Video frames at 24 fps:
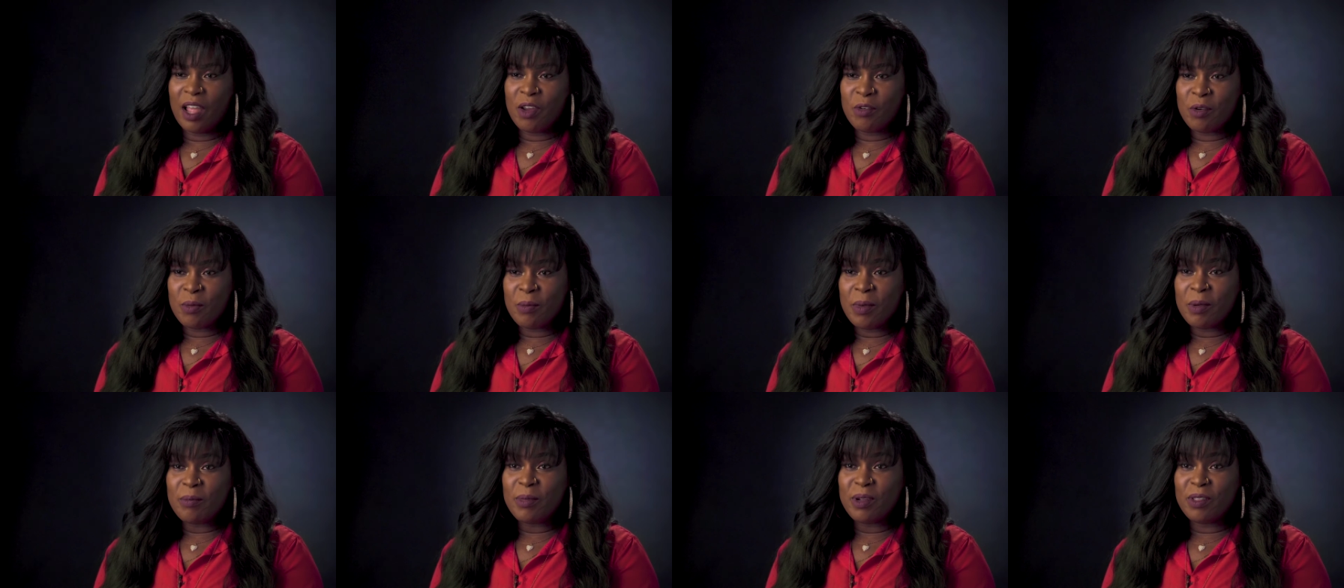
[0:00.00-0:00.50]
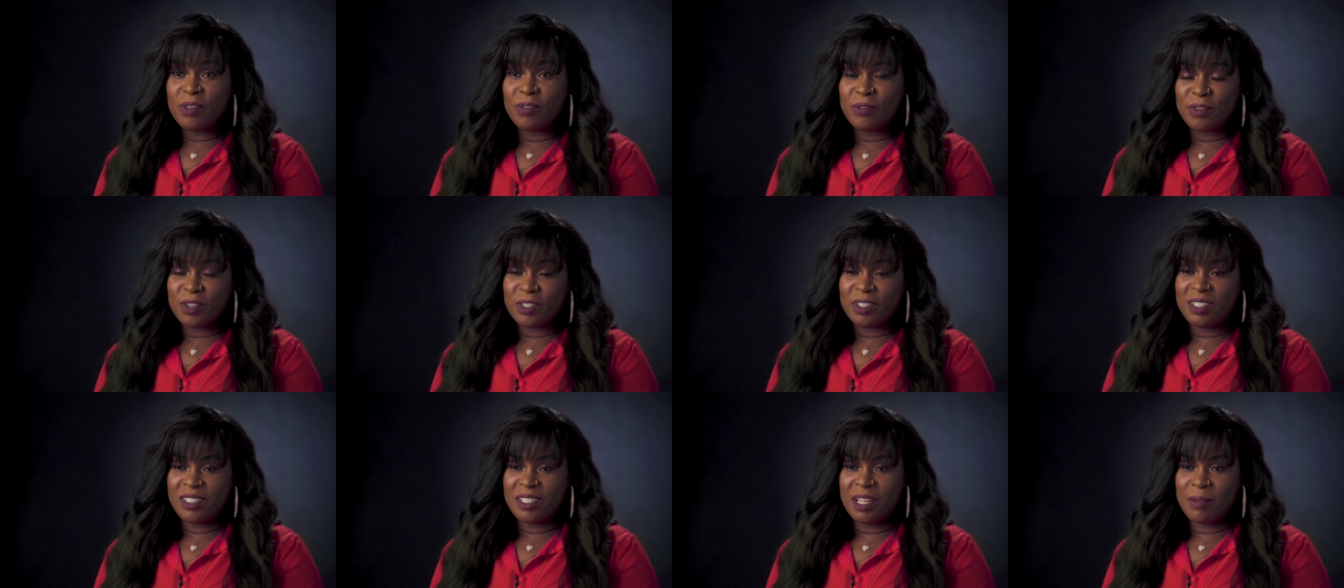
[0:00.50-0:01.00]
I remember the
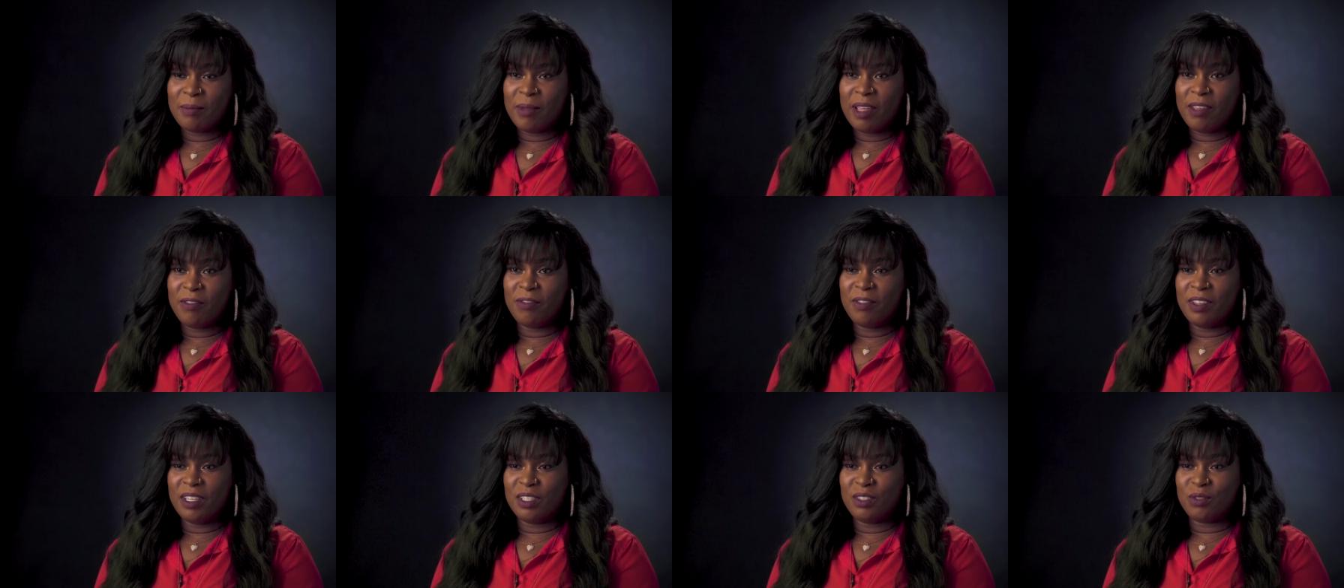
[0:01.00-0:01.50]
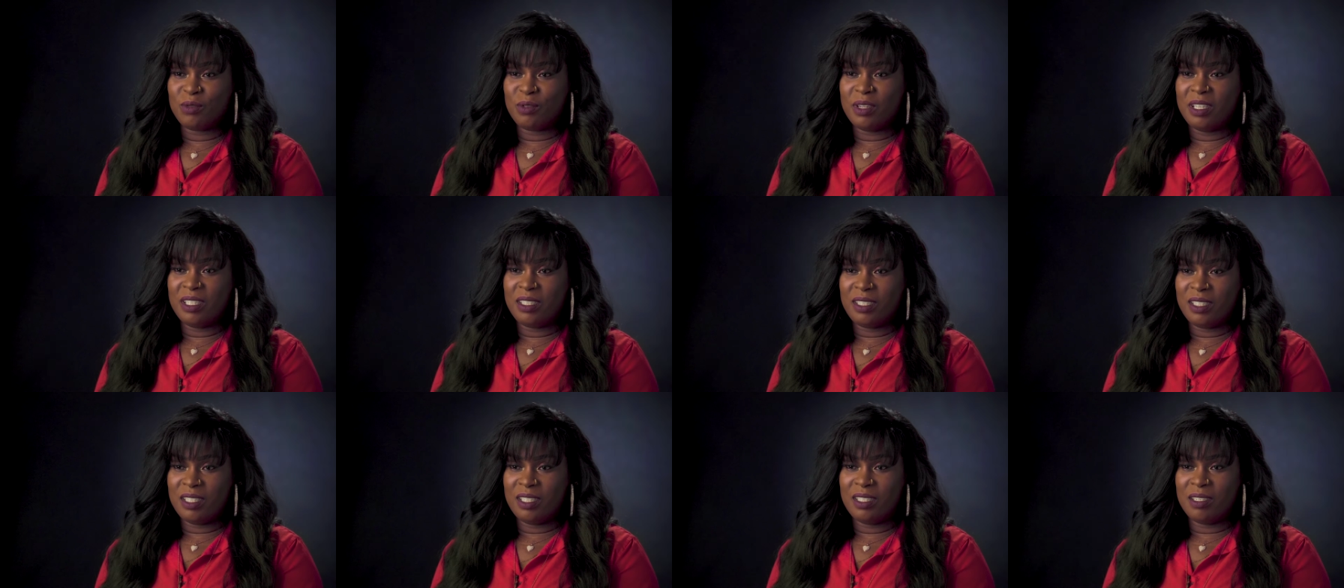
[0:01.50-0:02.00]
first time I faced
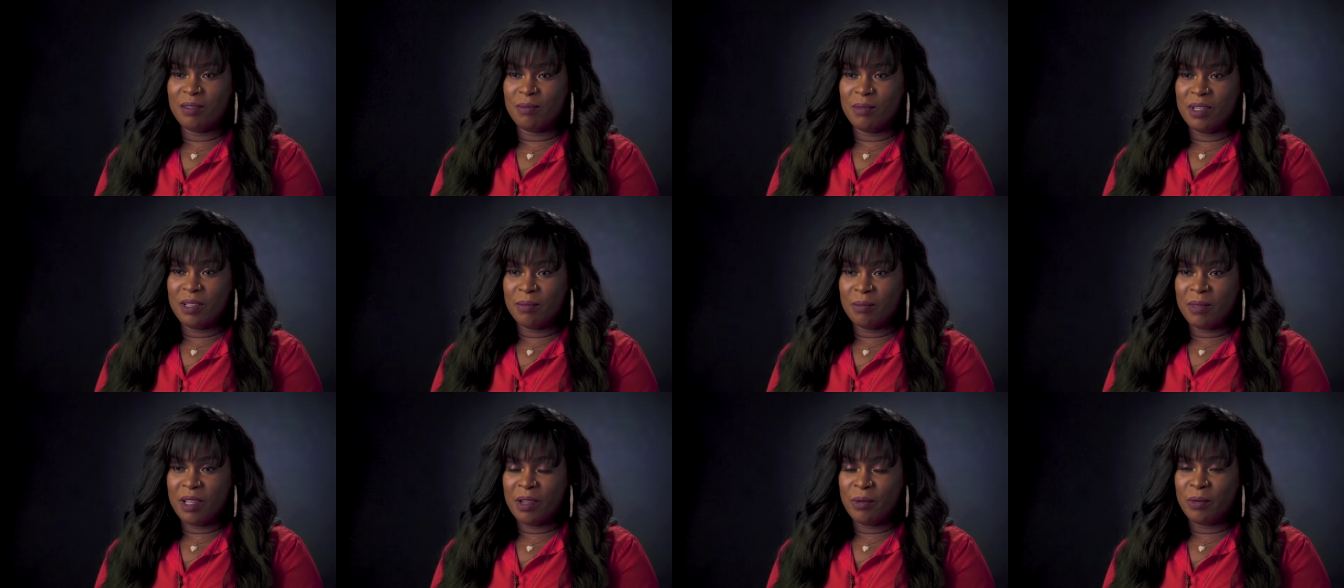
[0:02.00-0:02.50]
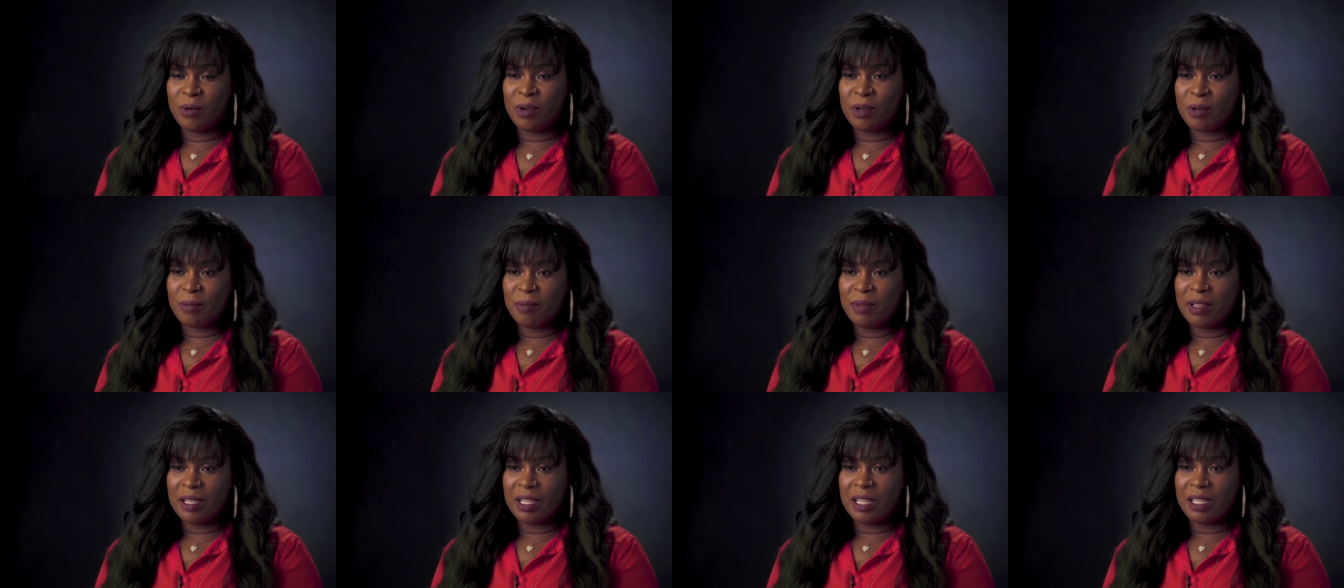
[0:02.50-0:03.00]
racism in my
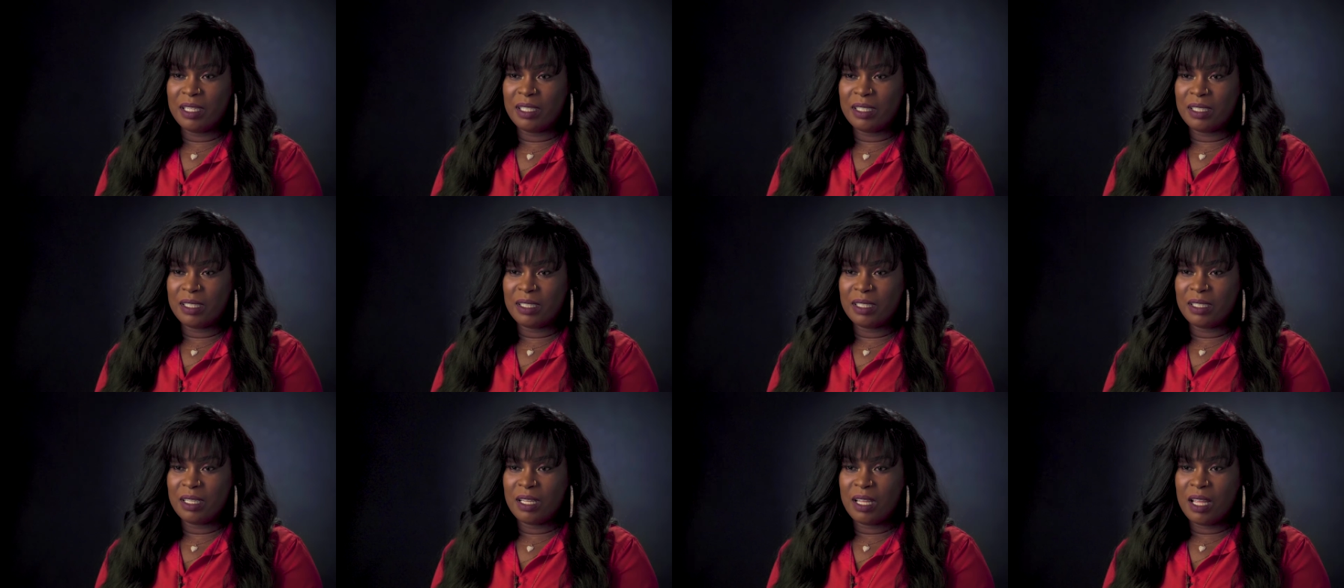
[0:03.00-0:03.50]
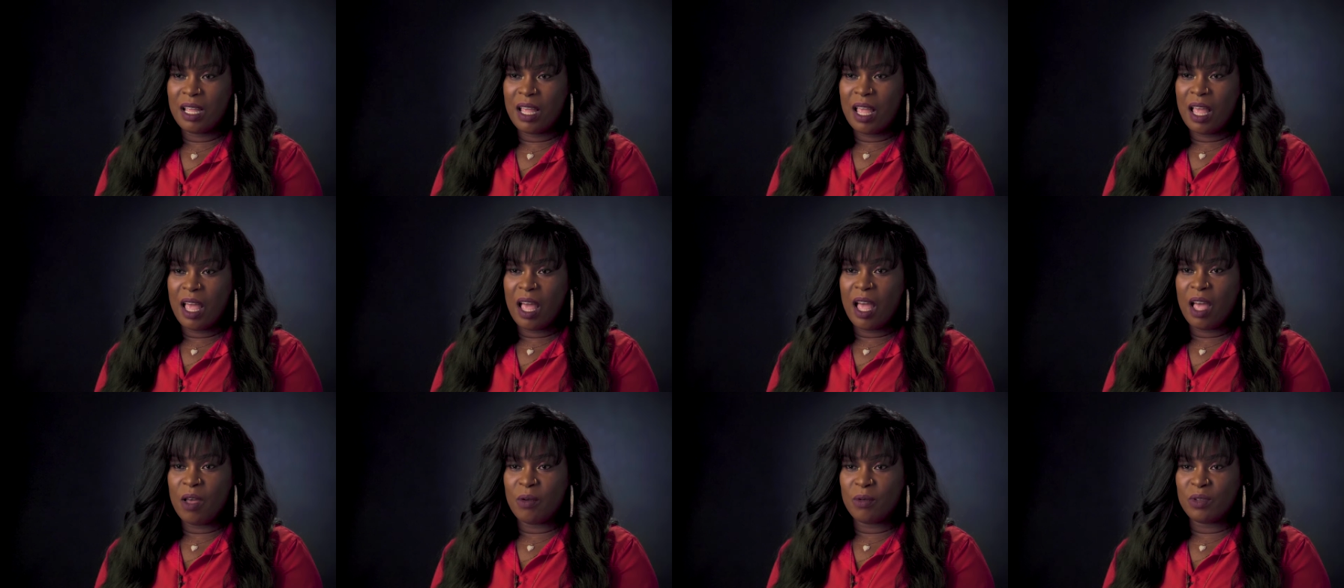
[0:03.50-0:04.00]
workplace.
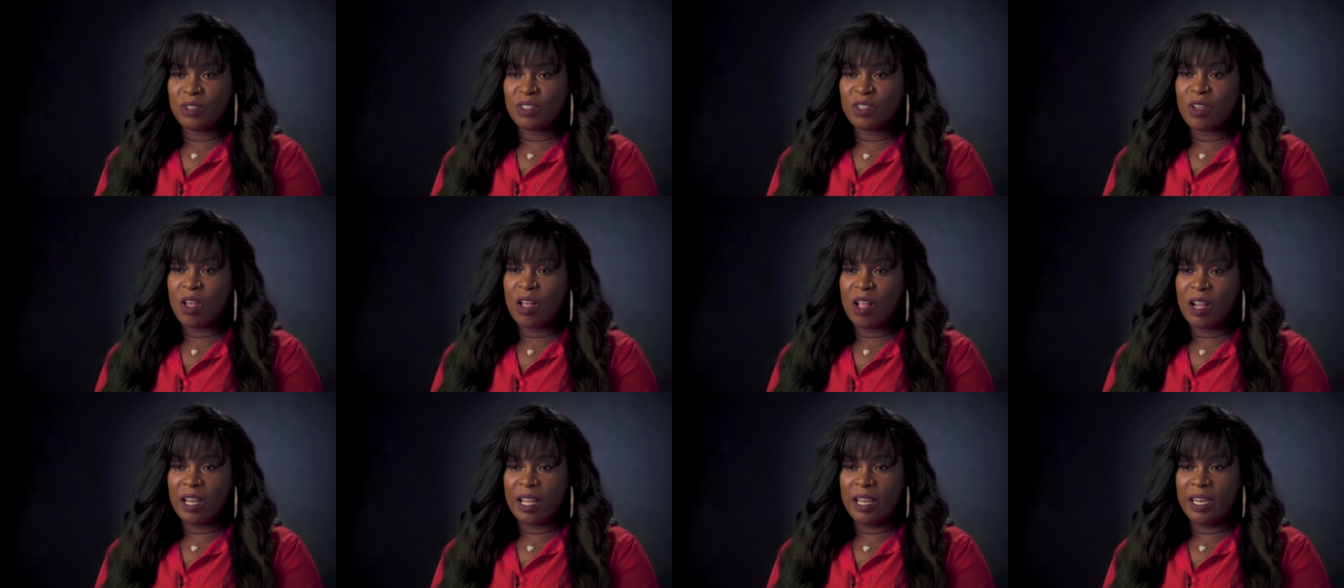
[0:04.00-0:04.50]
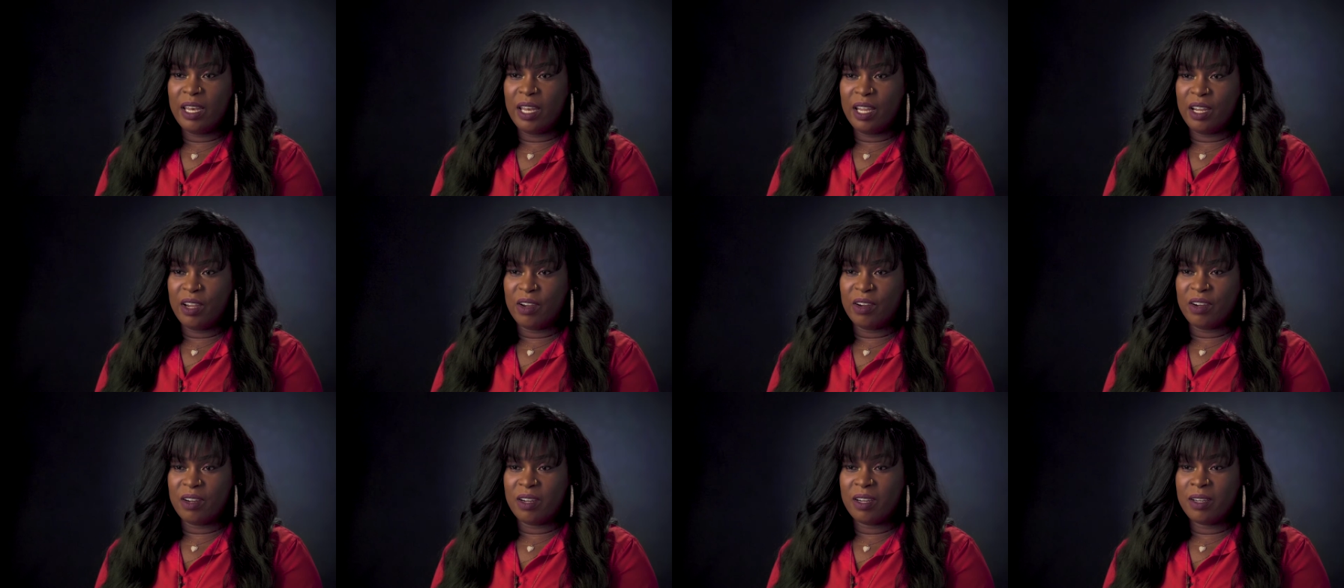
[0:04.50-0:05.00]
I was called a
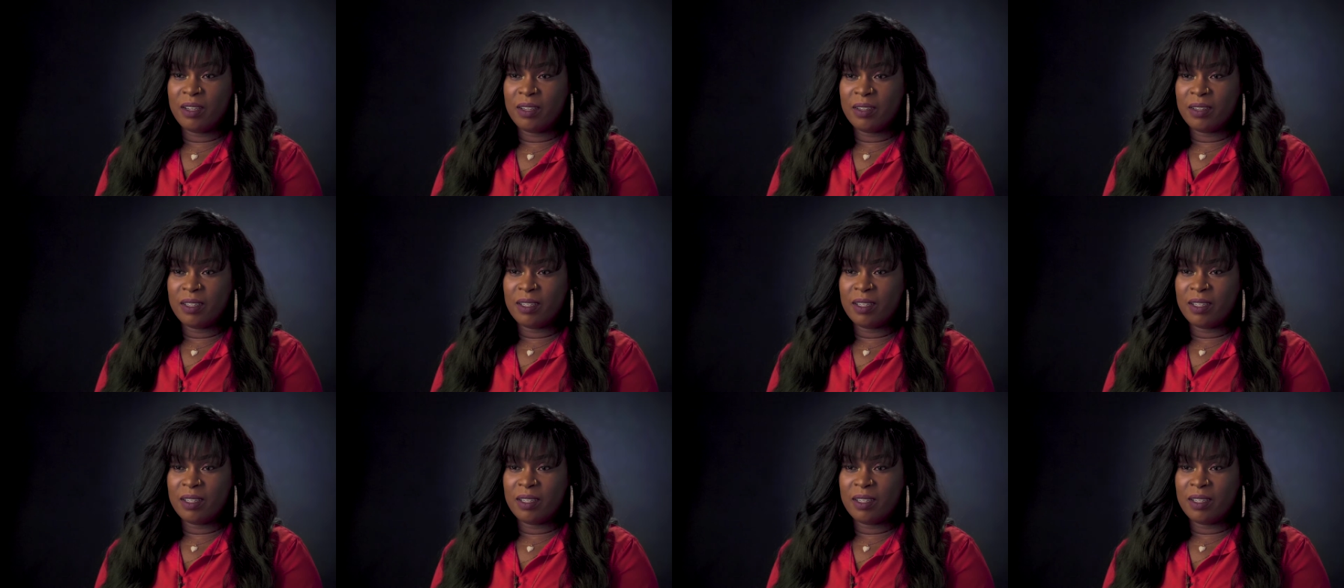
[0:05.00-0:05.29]
nigger.